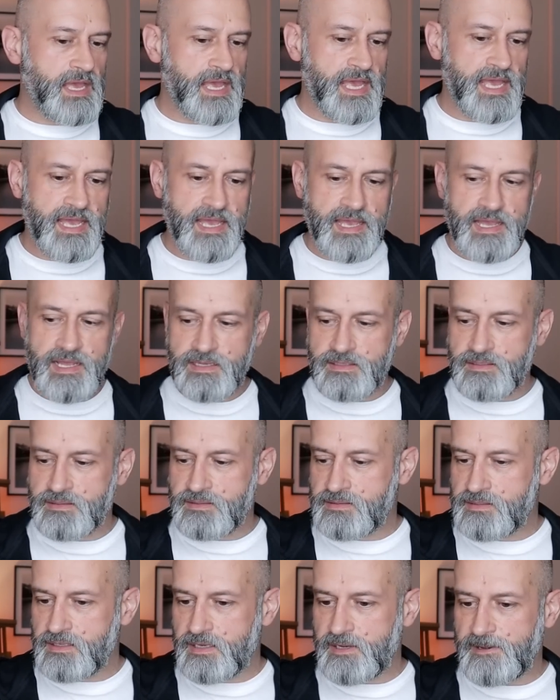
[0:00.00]

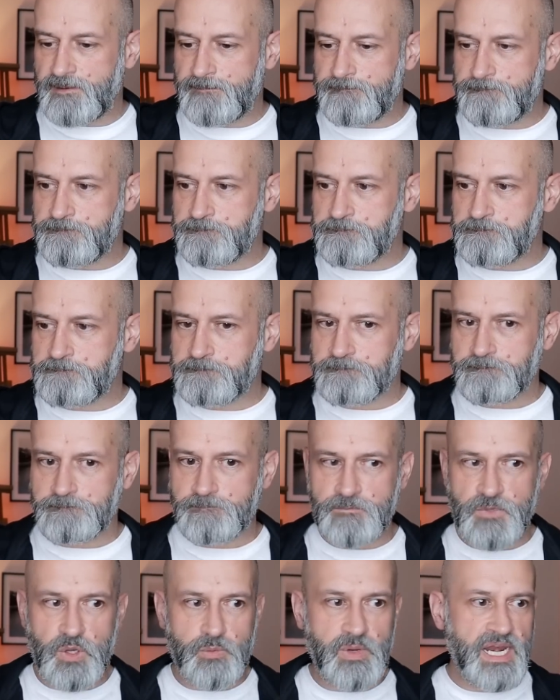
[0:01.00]
And
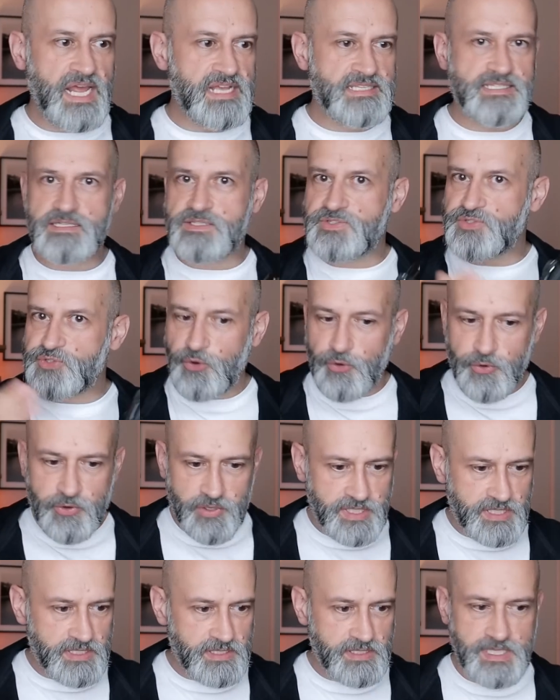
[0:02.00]
well, I said
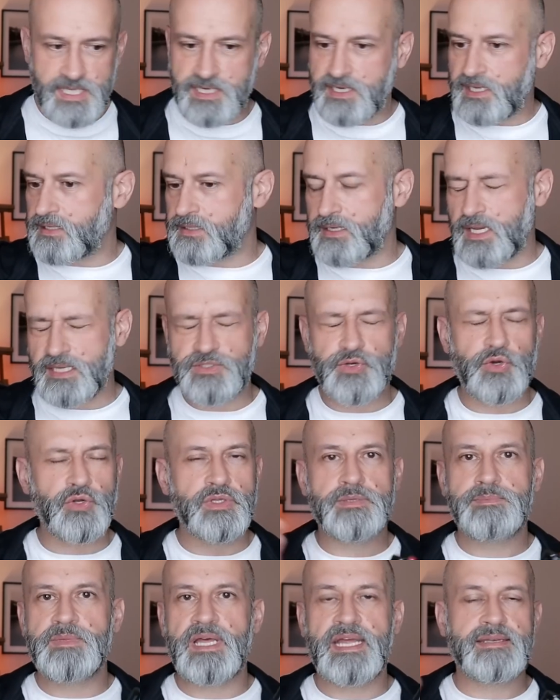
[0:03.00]
sorry, and I
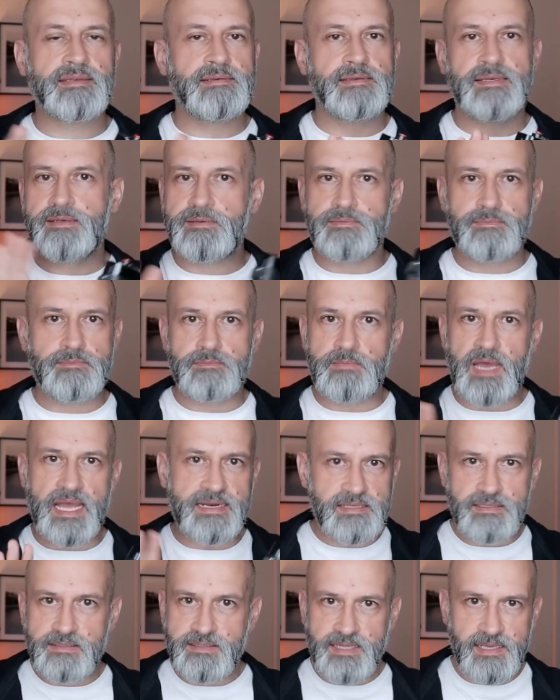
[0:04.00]
told him that I
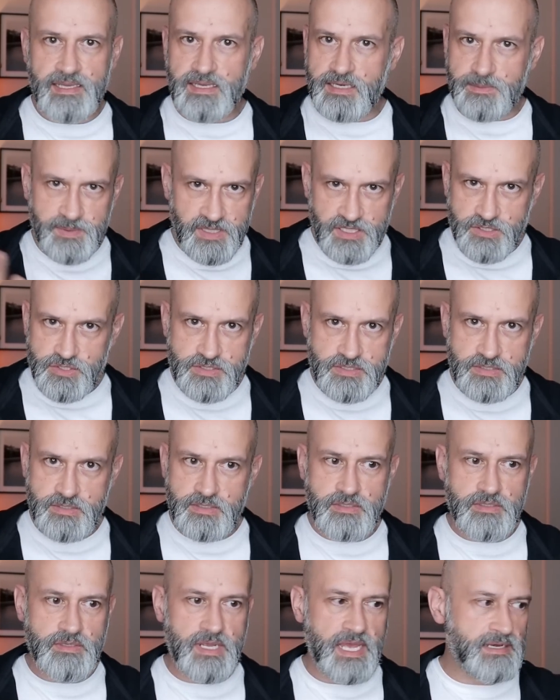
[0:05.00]
didn't take any pictures
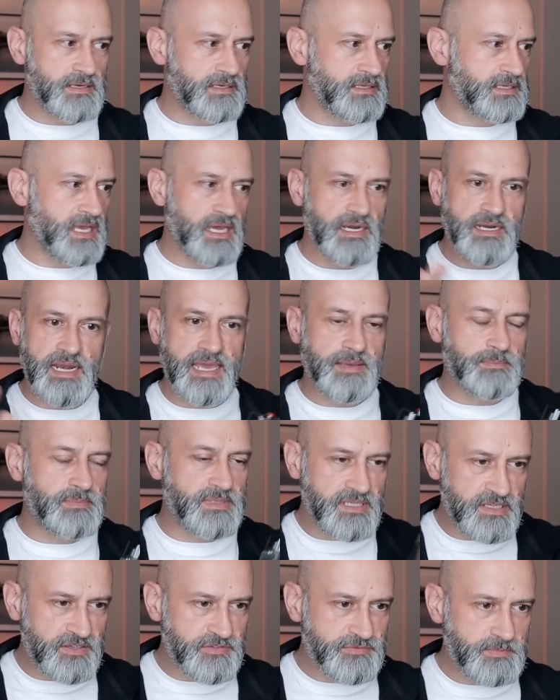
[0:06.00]
here, and he kind of like
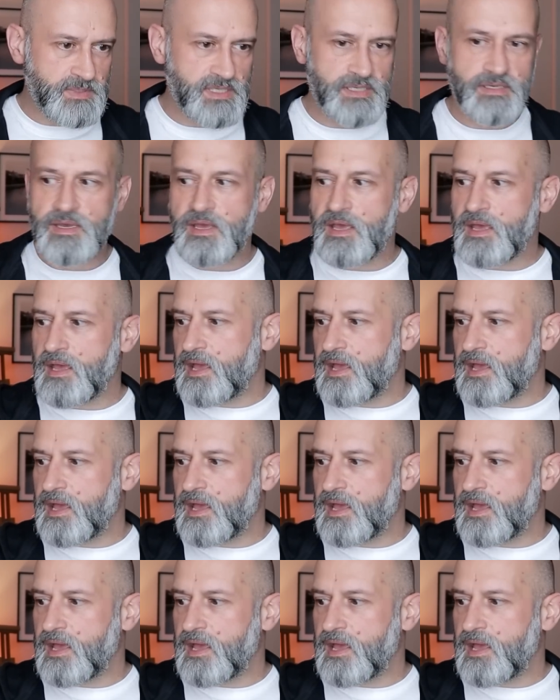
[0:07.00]
believed me.